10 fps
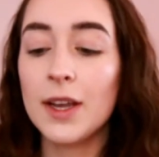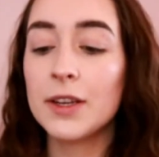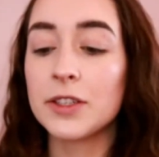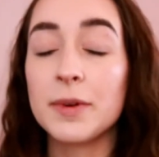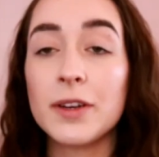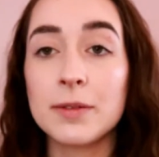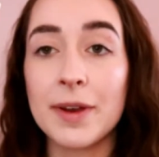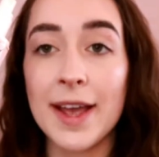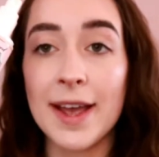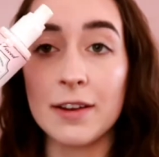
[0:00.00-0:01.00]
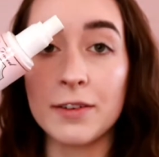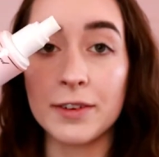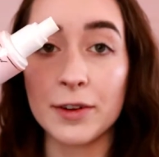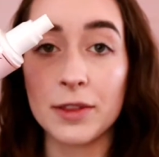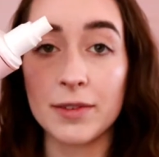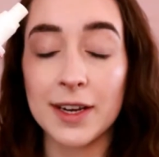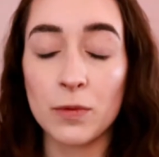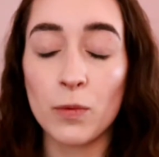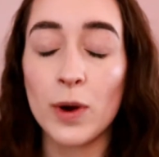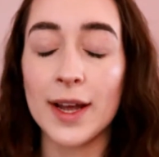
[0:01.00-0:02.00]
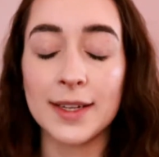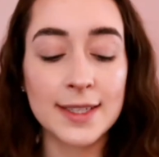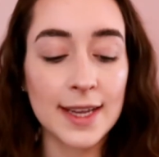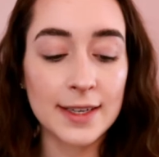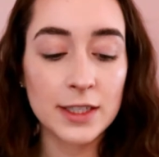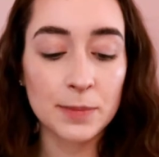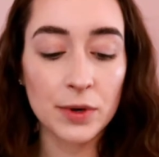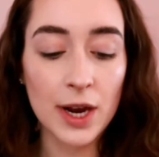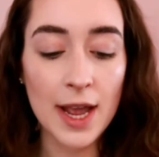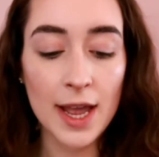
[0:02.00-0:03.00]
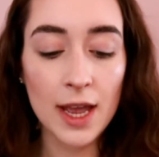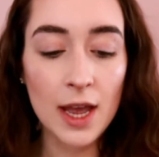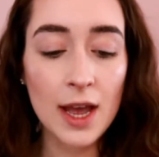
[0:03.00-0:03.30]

So I'm going to use my Hangover 3-in-1 setting spray.